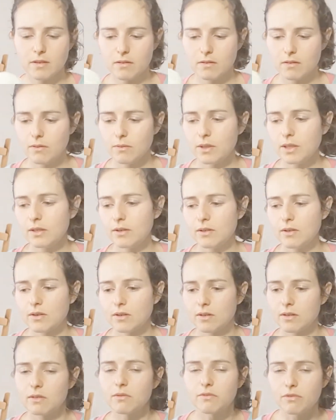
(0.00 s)
what do you call
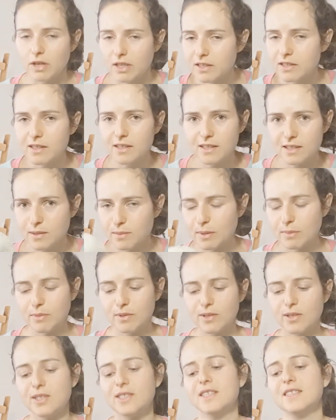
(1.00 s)
it? Rustic, as people
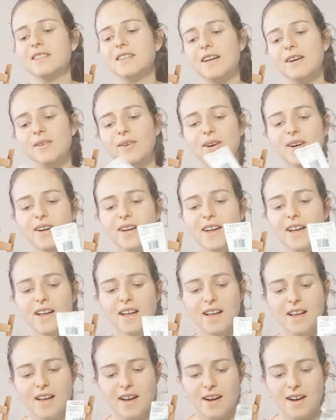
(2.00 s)
call it now.
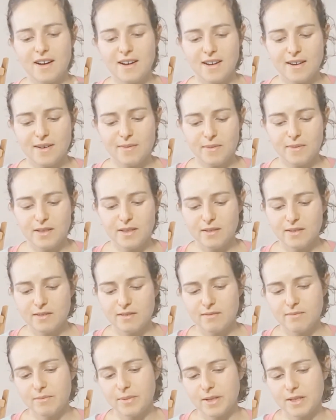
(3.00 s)

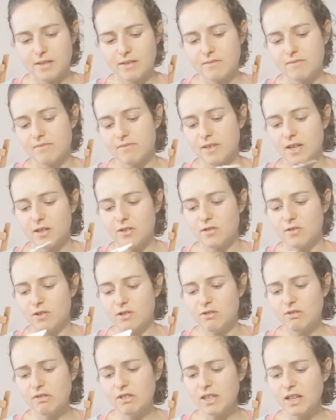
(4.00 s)
But I don't know. I
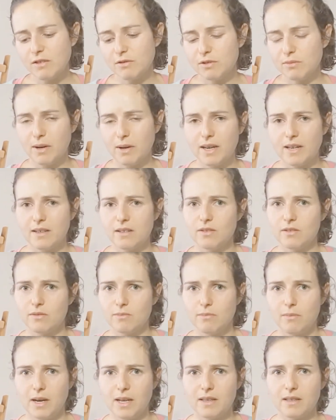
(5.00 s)
don't think I would mind
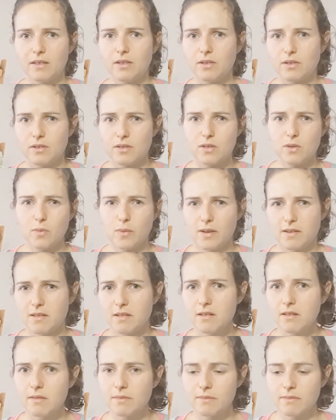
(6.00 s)
it on a
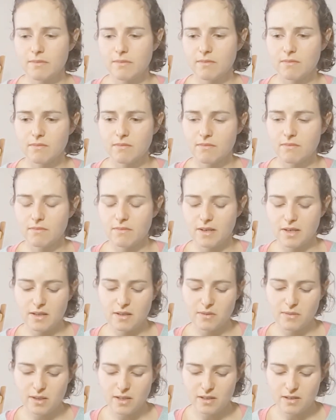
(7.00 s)
sweater
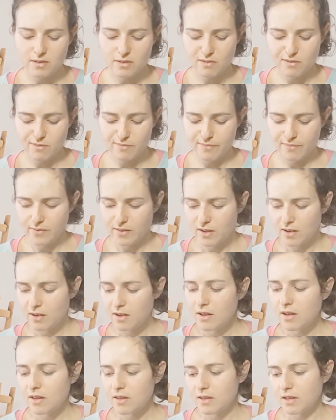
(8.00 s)
anyway, so
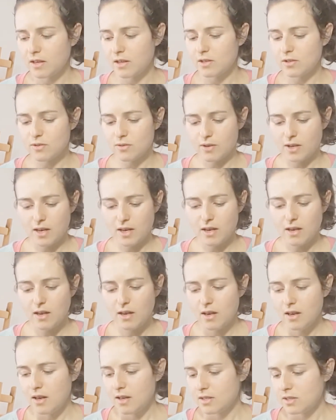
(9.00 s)
I think it's okay.
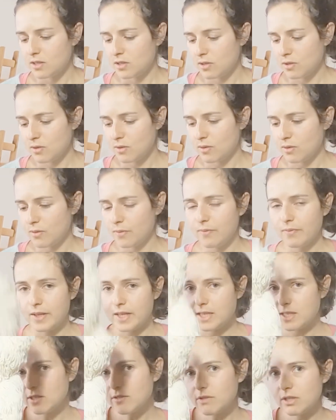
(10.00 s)
So
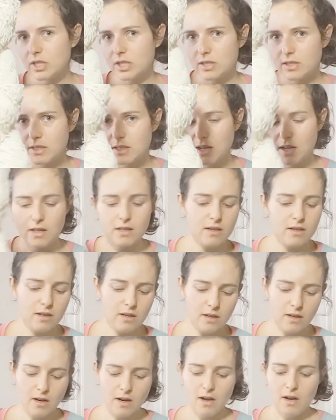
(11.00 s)
that's the original color,
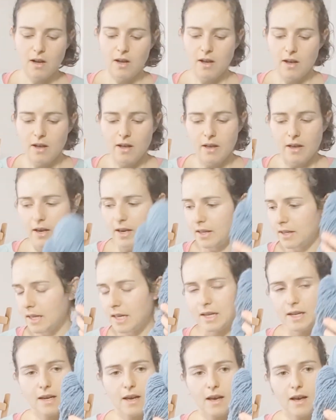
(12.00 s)
and
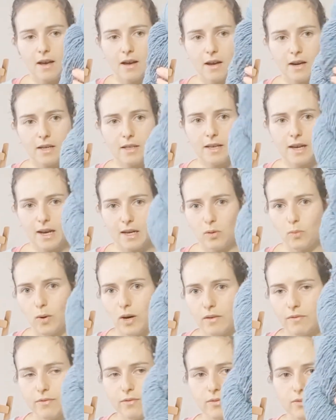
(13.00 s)
then I dyed one full